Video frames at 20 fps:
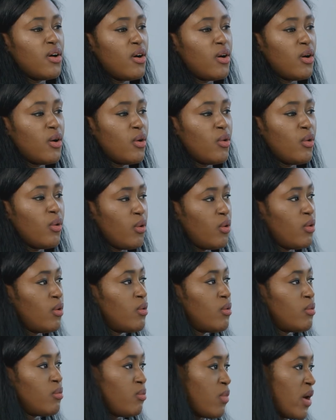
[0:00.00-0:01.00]

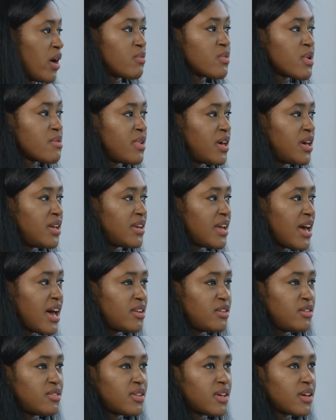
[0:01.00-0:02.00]
or white women,
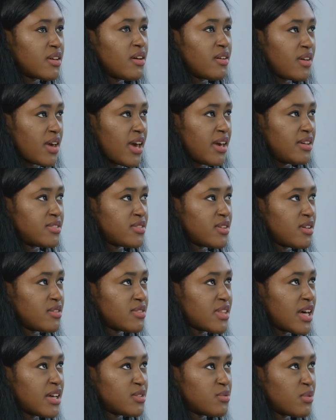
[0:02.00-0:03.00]
and you think, okay, so
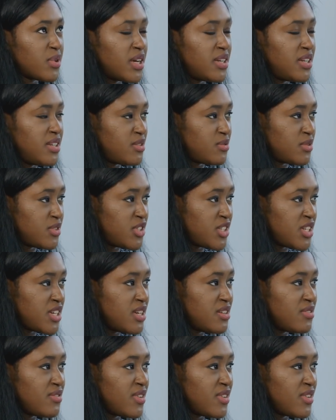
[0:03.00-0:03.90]
that's what I need to achieve.